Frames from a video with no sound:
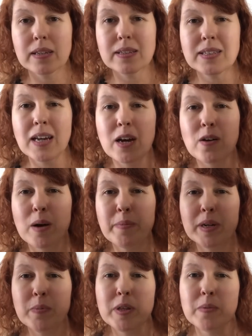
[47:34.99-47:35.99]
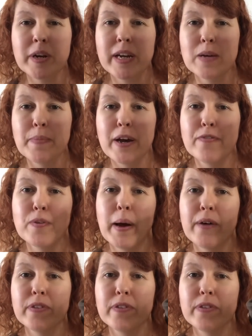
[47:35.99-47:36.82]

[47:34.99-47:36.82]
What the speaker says: So I'm going to put them on eBay for about